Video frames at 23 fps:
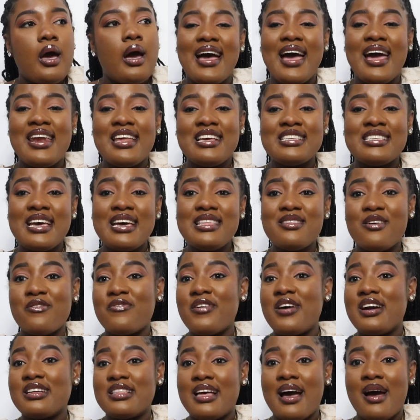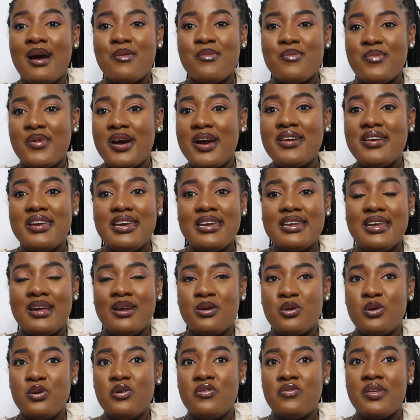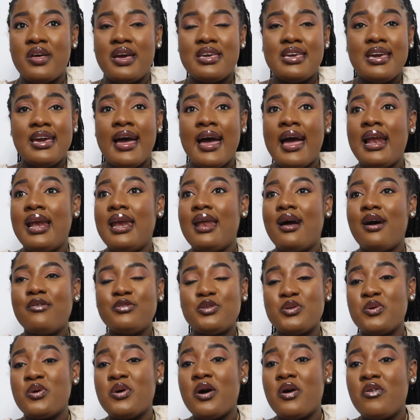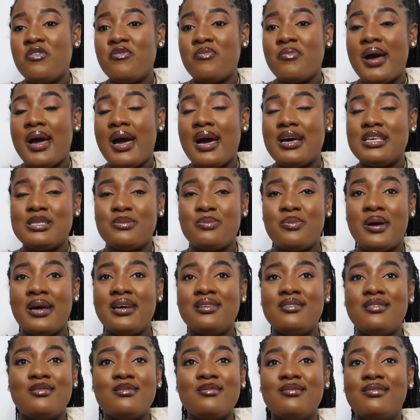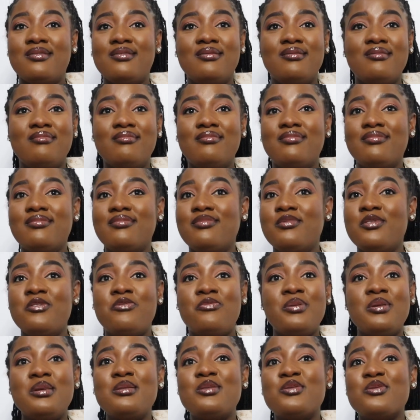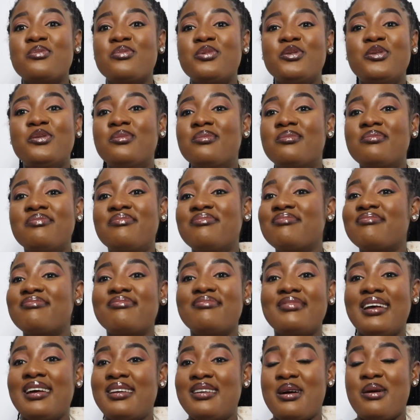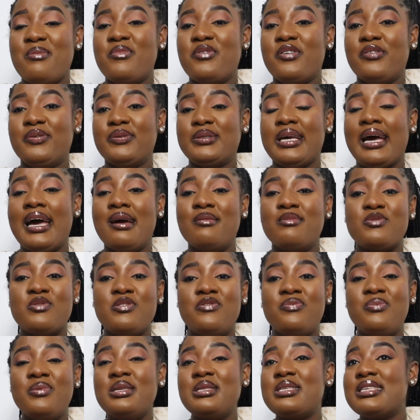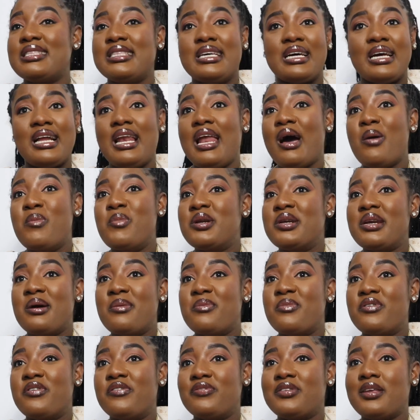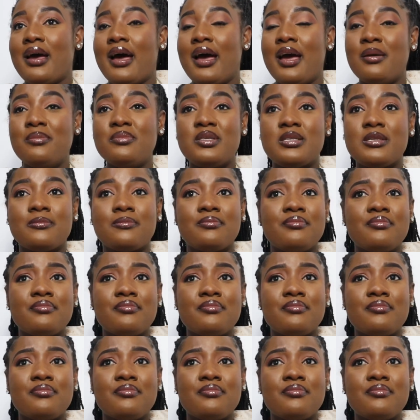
And aside the fact that I'm married and all of that, yeah, I love to go out with my husband. We've been to Bloom a number of times, we've been to the club a number of times,